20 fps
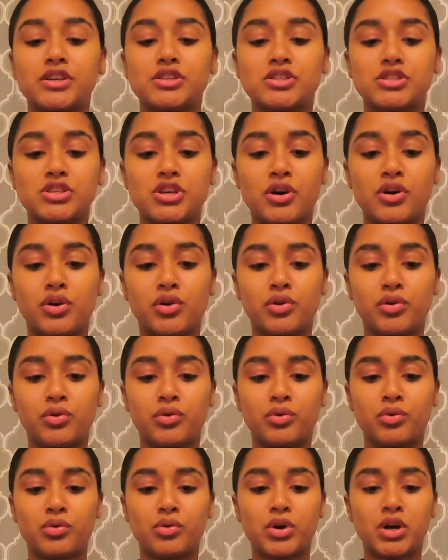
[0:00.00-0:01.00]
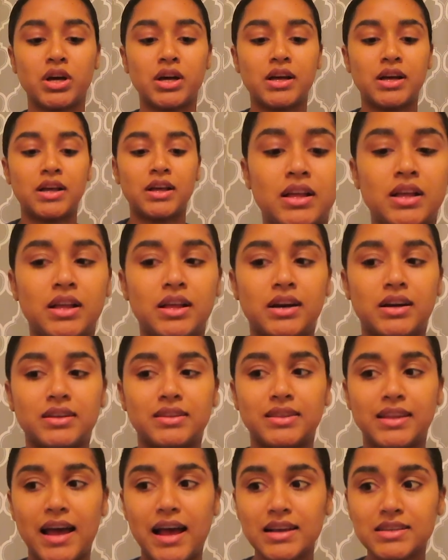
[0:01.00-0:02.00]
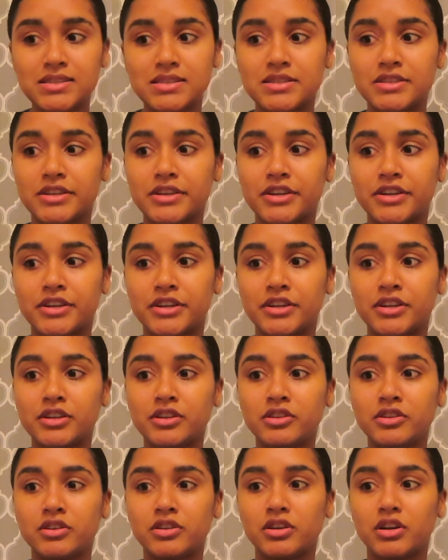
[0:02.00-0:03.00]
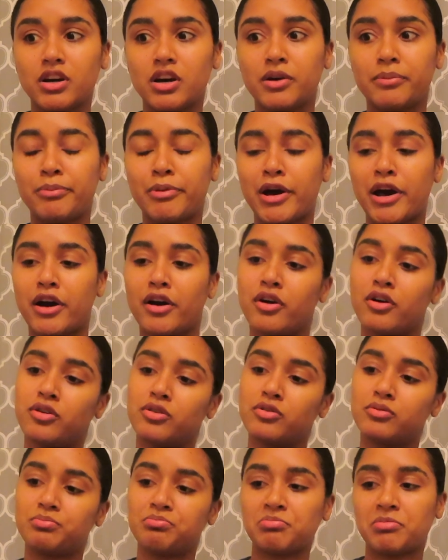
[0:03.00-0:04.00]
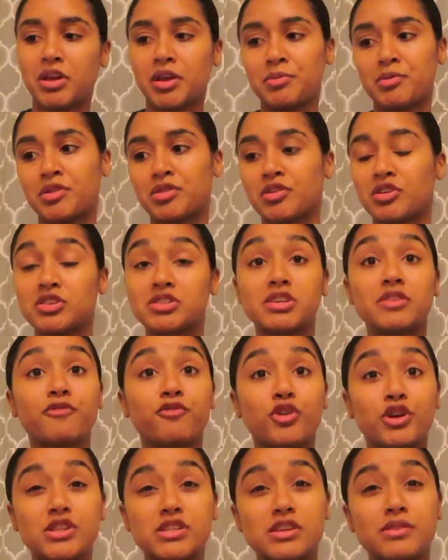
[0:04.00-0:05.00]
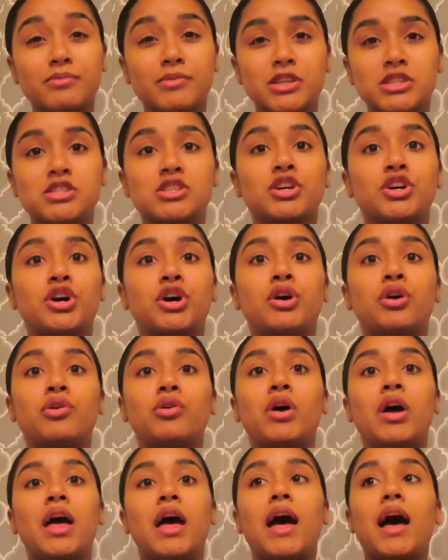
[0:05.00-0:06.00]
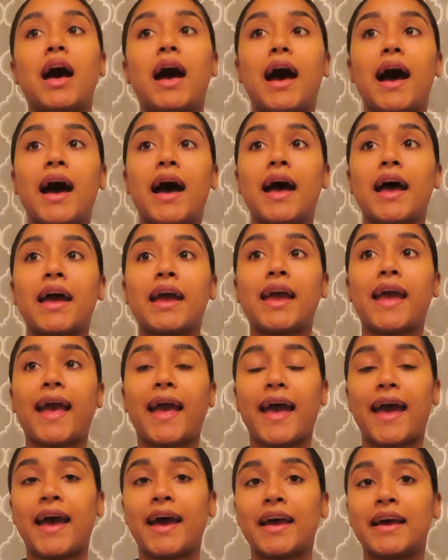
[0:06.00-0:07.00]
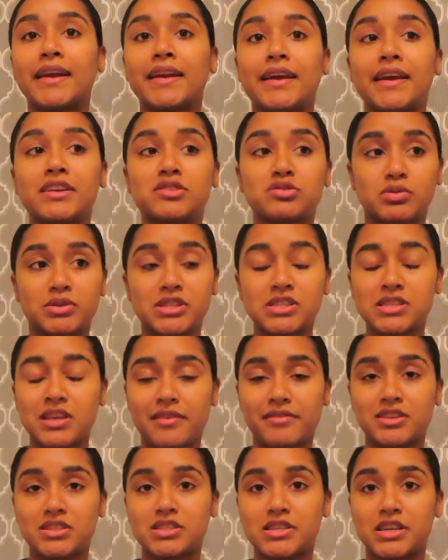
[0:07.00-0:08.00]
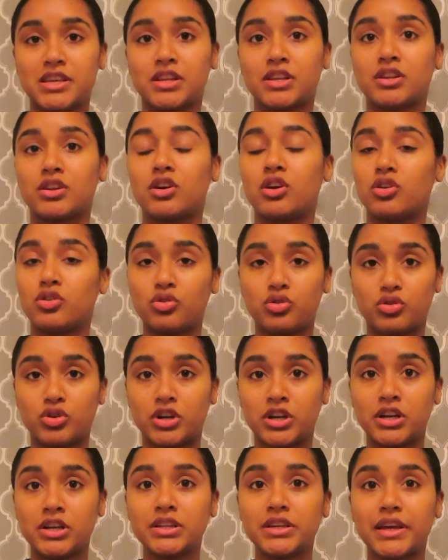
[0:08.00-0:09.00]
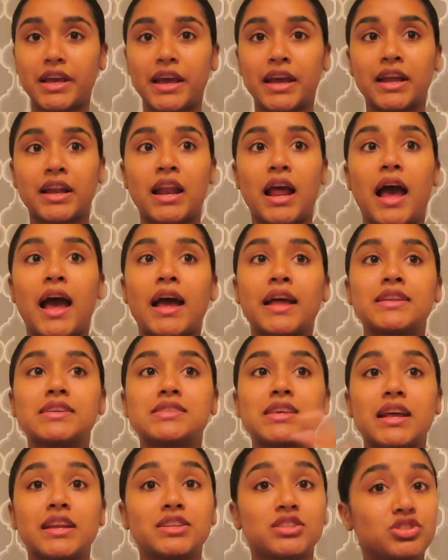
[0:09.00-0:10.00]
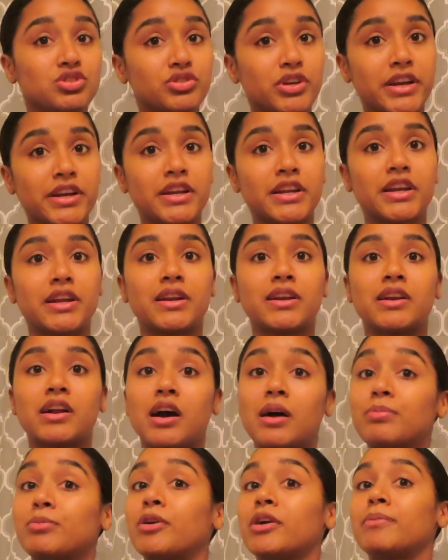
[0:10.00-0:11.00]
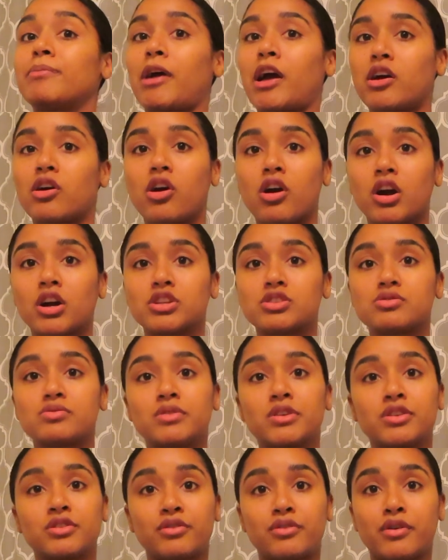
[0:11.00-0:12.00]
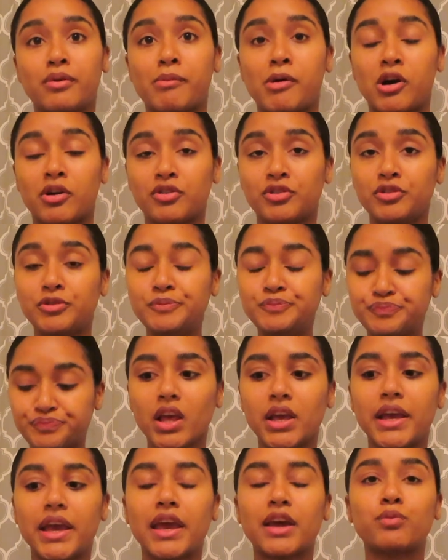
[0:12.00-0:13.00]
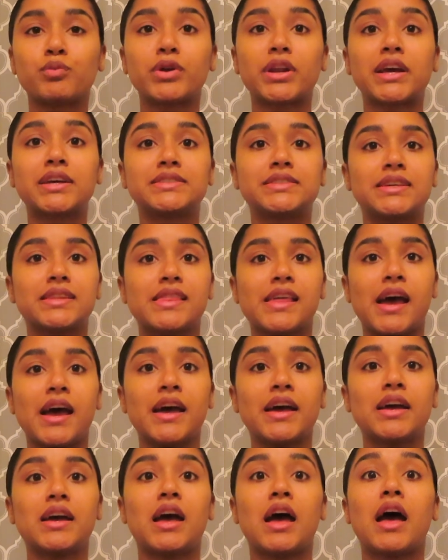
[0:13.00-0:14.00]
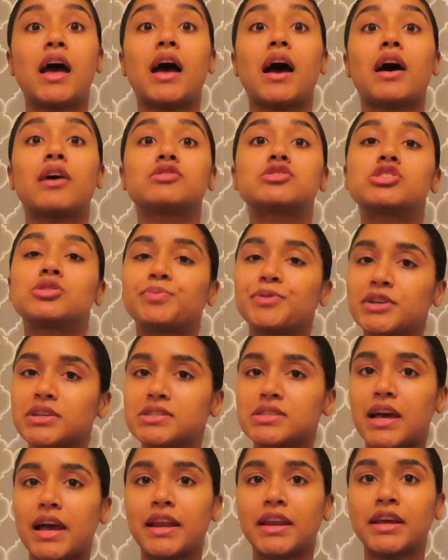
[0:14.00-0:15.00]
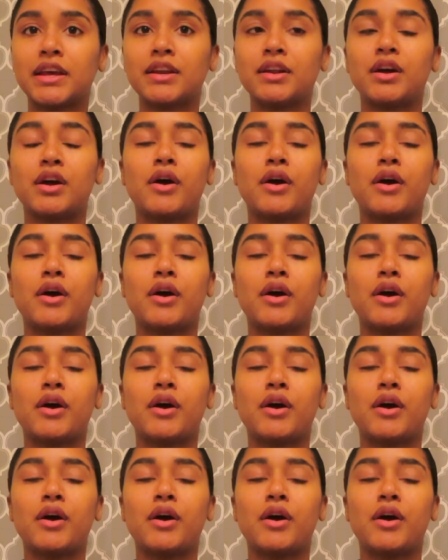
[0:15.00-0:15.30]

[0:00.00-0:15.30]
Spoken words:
So last year, about maybe 13-14 months ago, I had a 2017 Accord and I decided to trade it in and upgrade my car to a newer model. And when I did that, I was super excited.